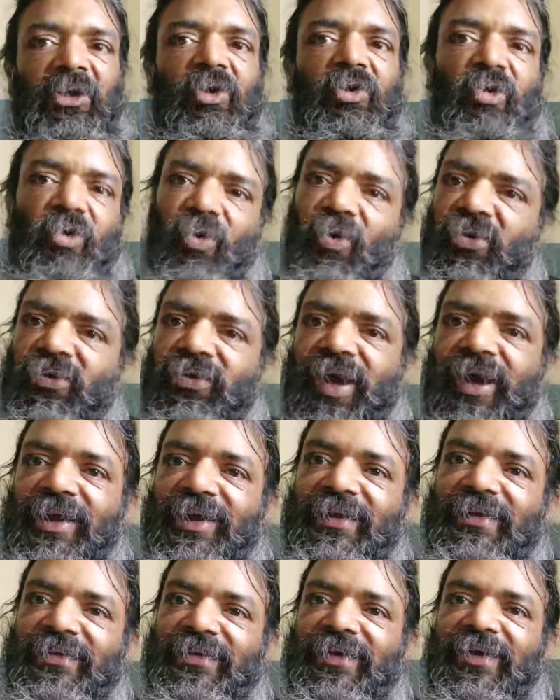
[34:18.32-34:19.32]
through
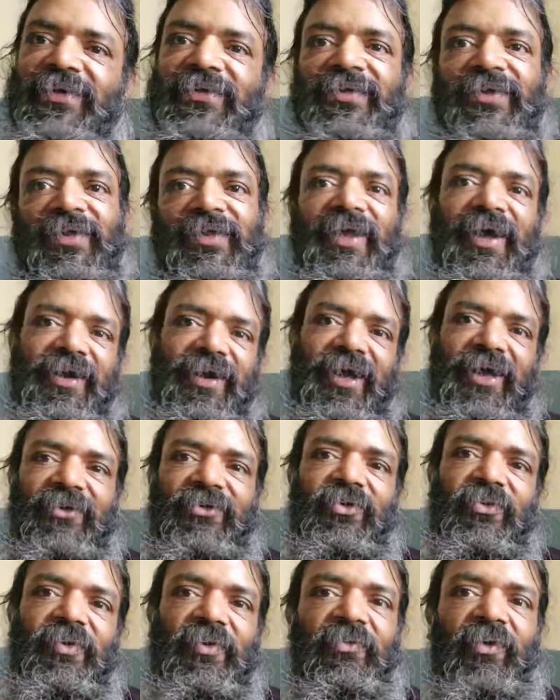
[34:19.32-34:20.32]
cosine distance? That
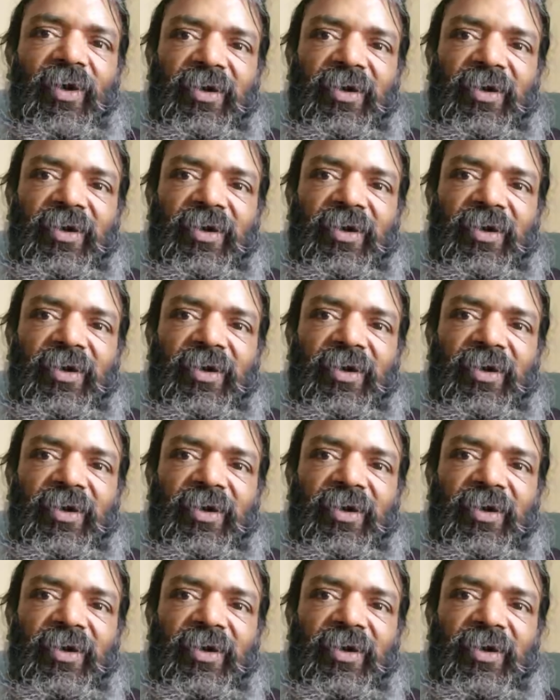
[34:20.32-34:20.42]
has to be